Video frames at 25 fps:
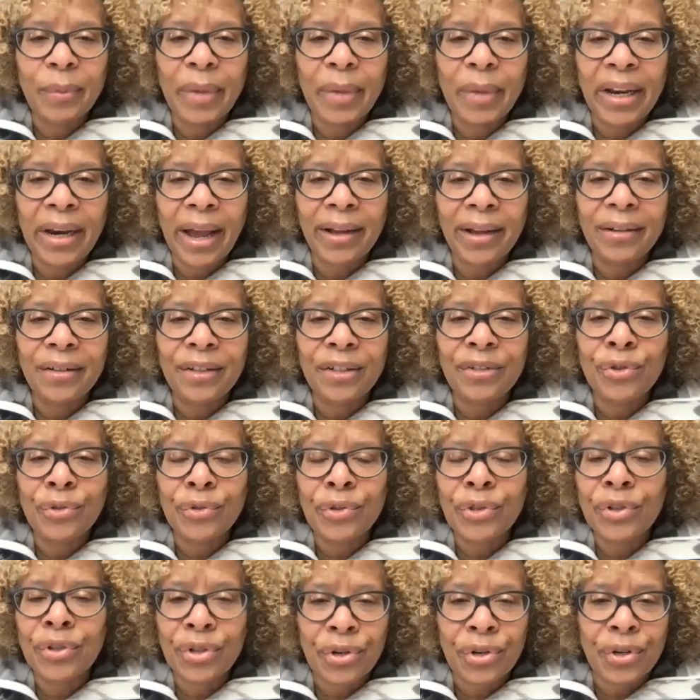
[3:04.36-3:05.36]
the Manhattan
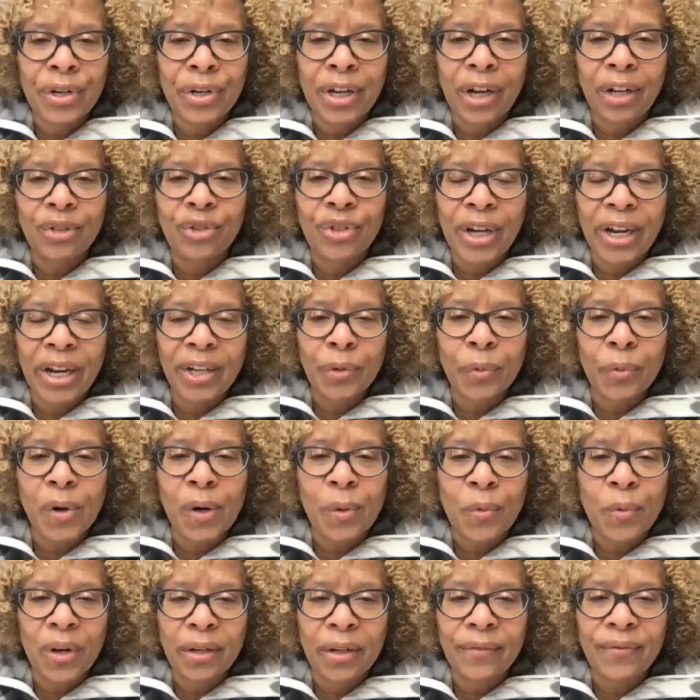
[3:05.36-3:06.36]
District Attorney on January
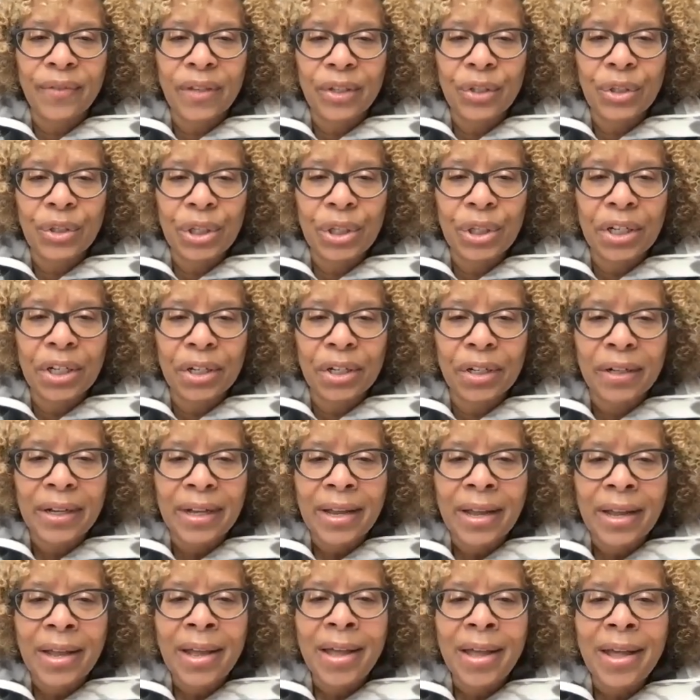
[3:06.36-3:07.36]
1 of this year
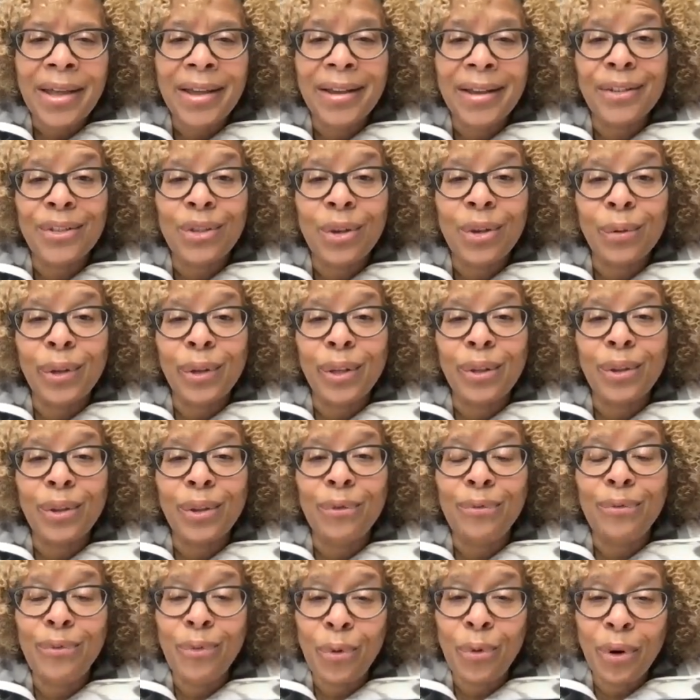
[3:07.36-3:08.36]
and is only the
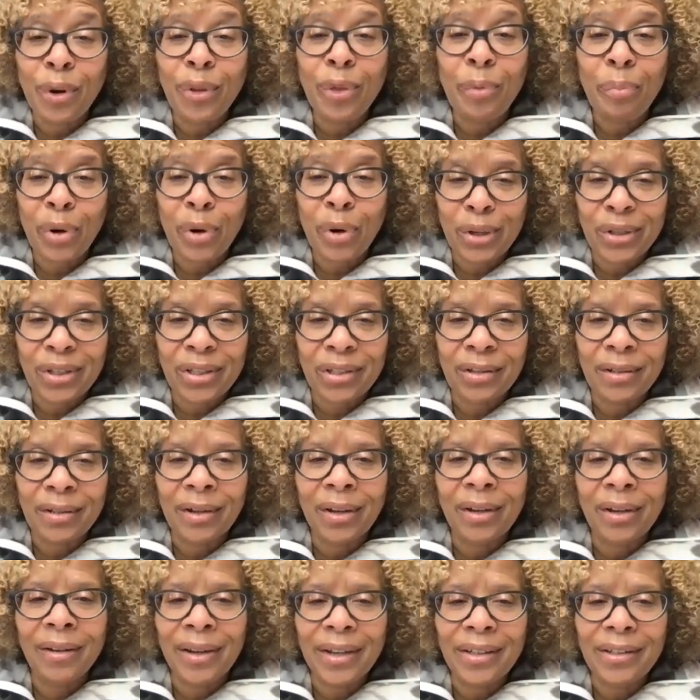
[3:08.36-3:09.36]
fourth person
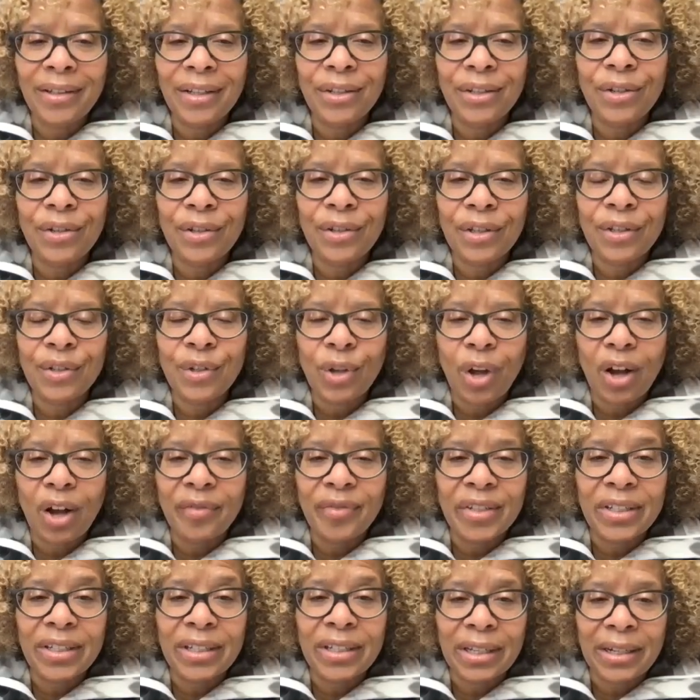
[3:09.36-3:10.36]
elected to this
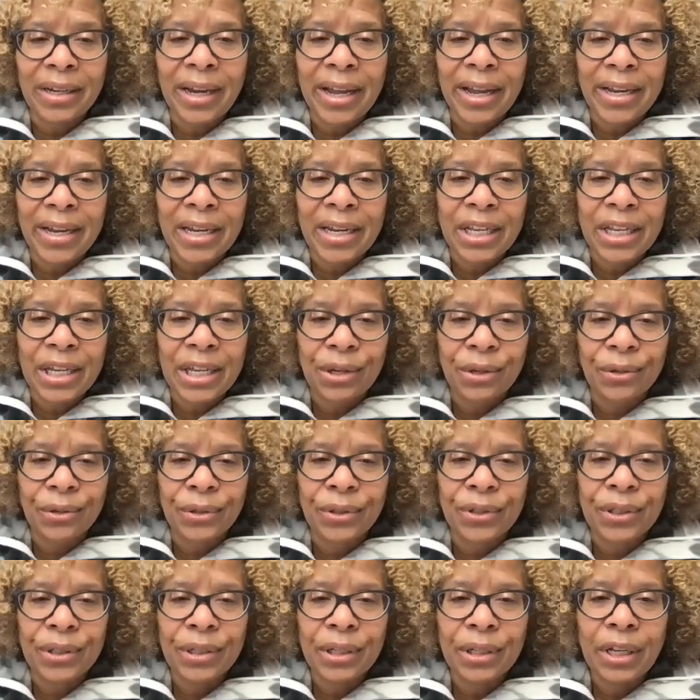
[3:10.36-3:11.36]
office in 80
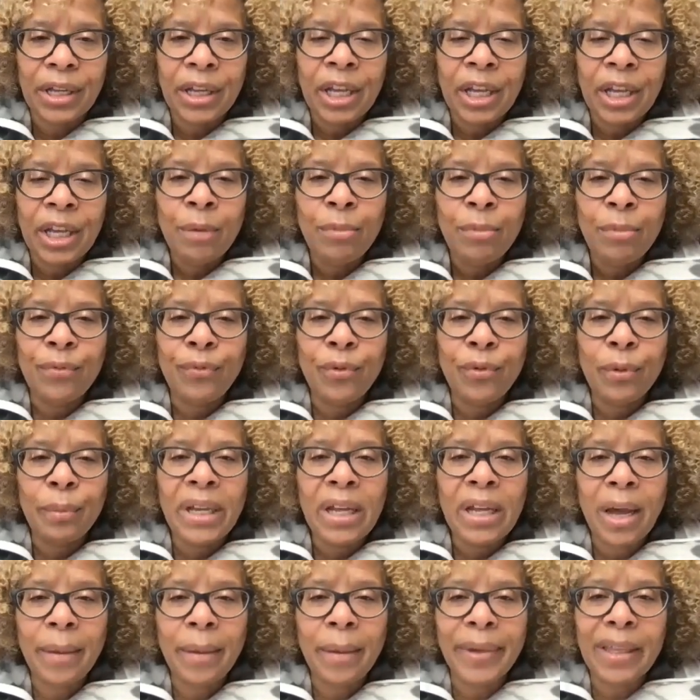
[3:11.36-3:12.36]
years. Before
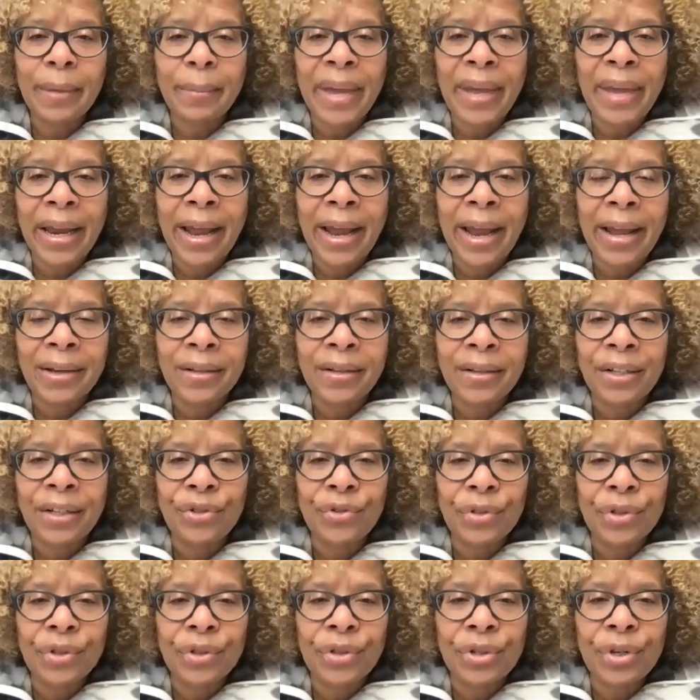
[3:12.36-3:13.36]
becoming the Manhattan
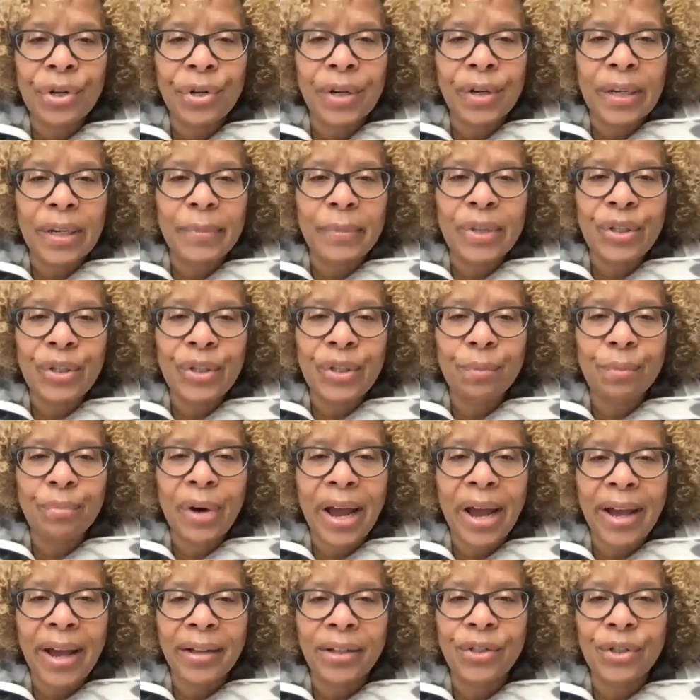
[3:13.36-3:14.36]
District Attorney, Mr.
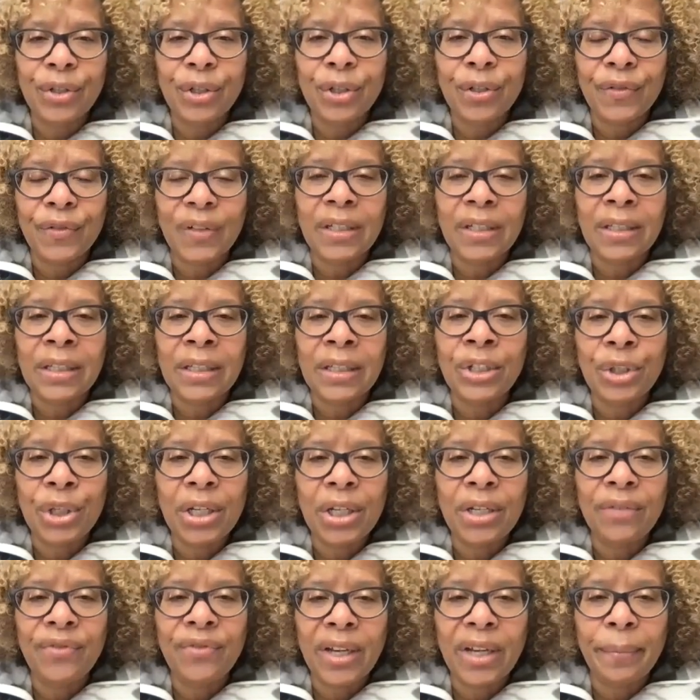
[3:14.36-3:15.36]
Bragg served as the
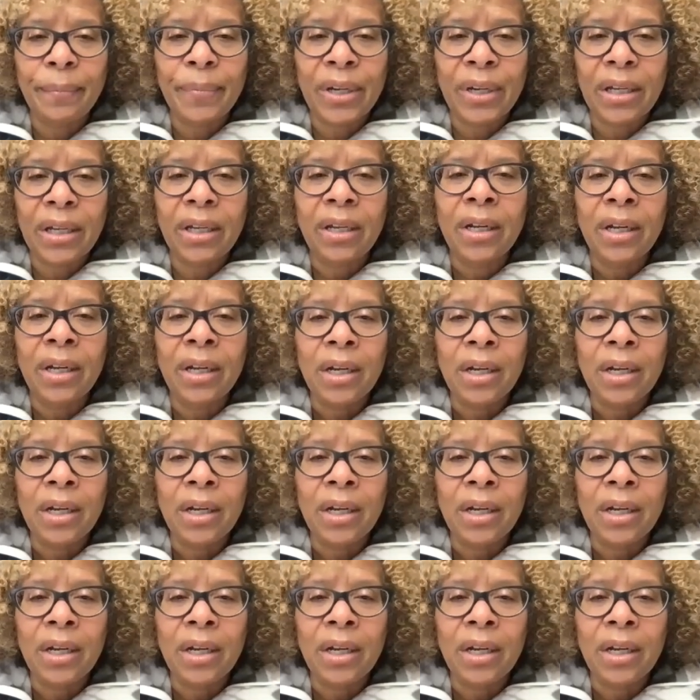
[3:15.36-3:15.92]
Chief Deputy